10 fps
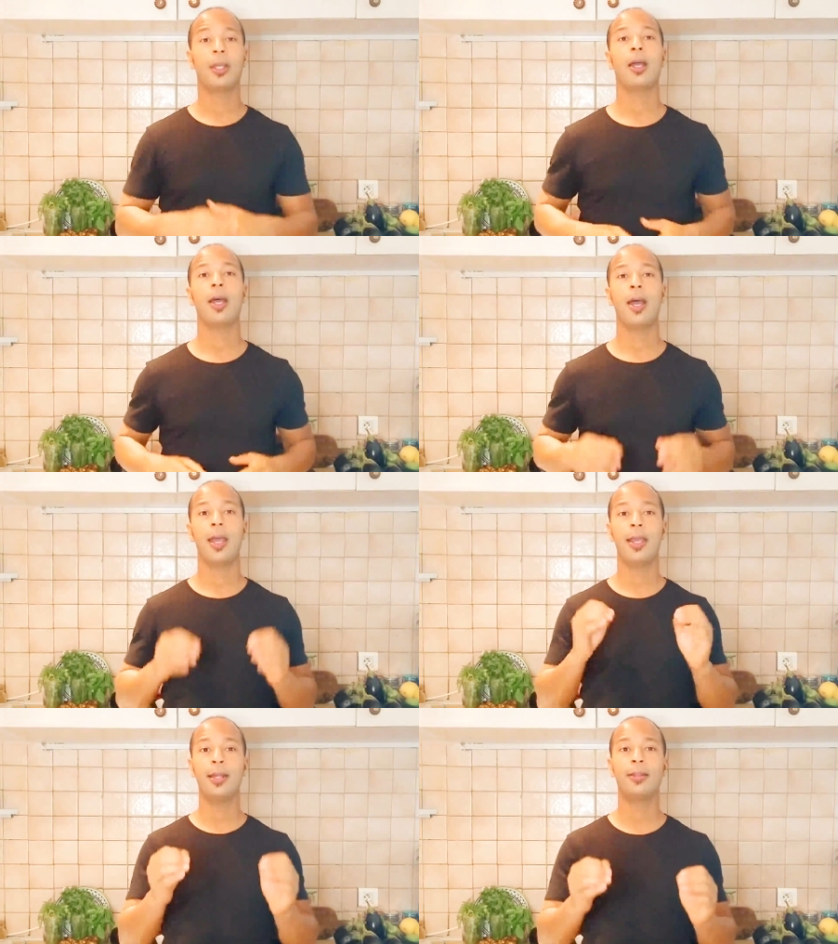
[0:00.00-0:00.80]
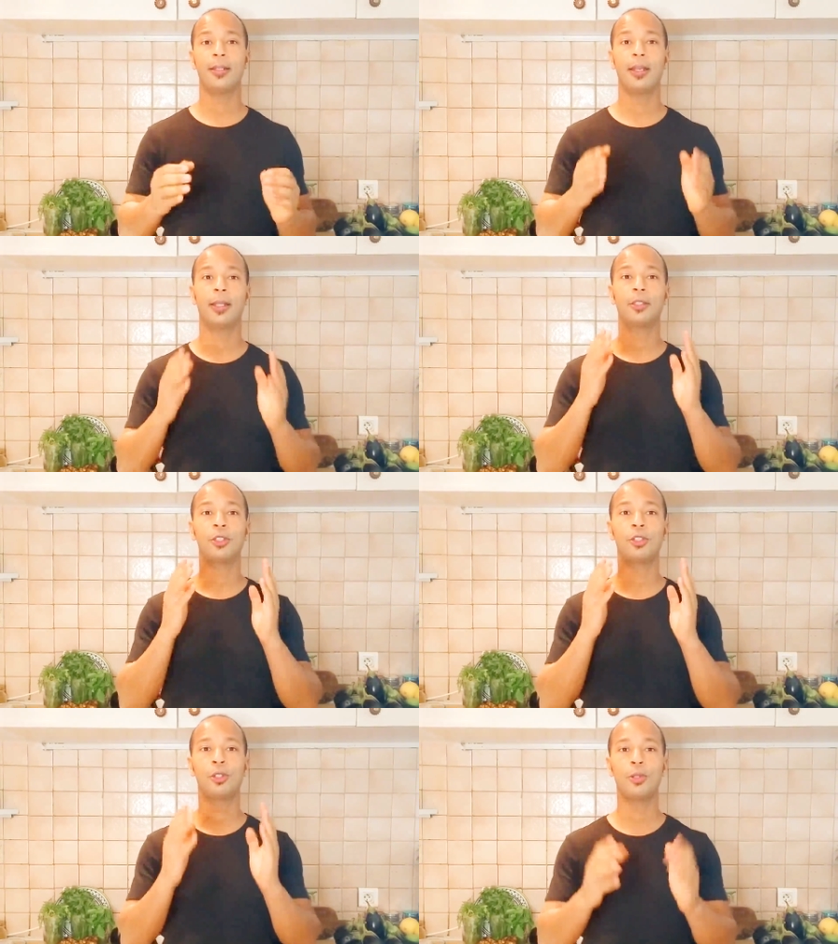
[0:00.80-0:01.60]
a healthy,
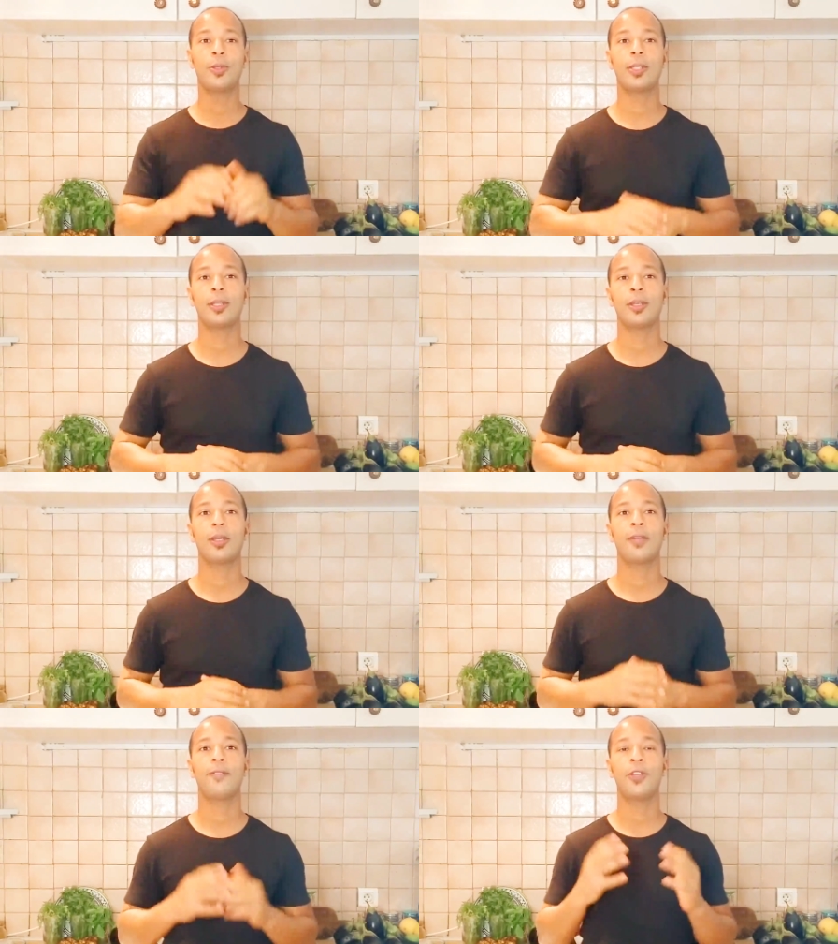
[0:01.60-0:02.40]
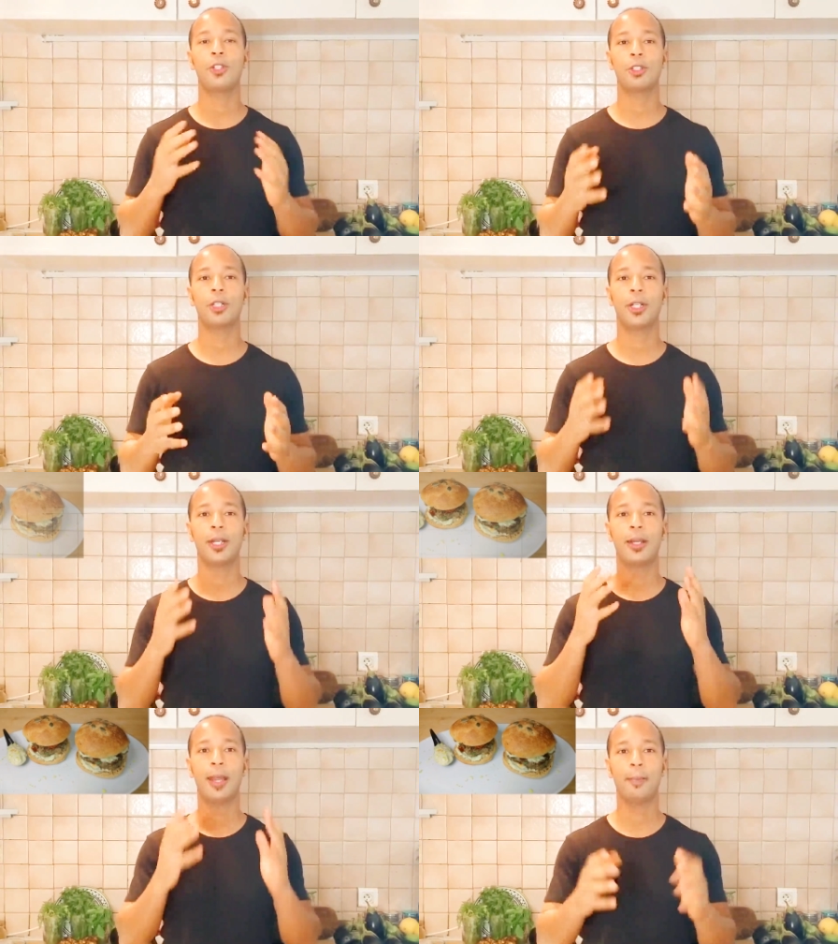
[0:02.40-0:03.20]
juicy vegetarian
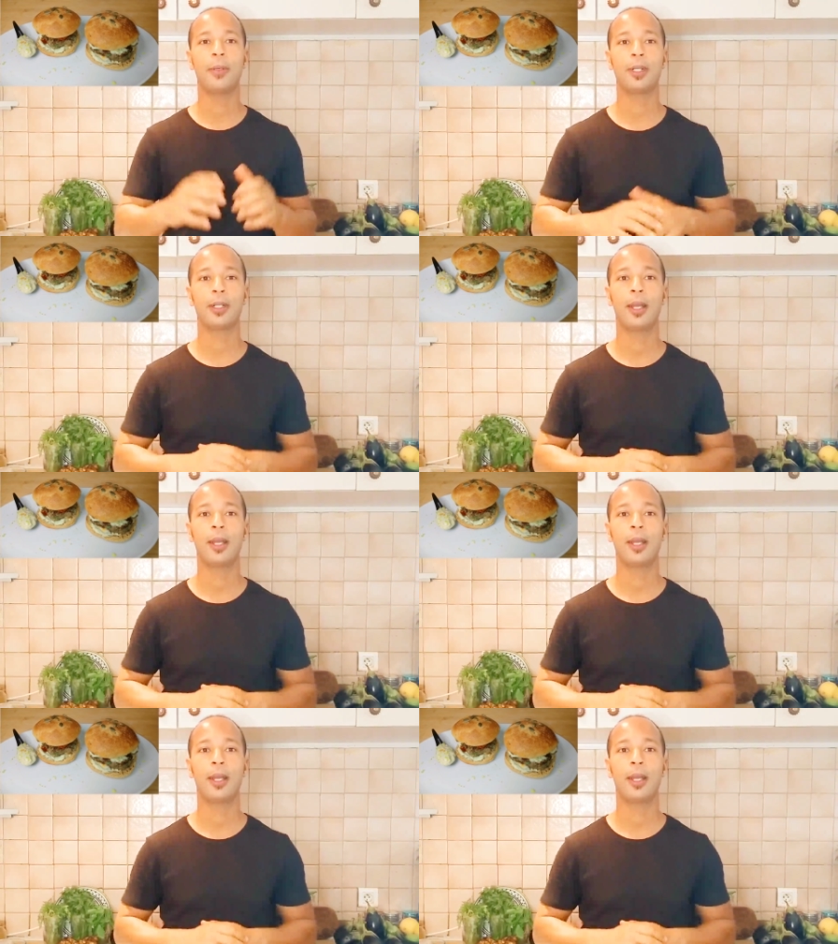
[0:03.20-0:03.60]
hamburger.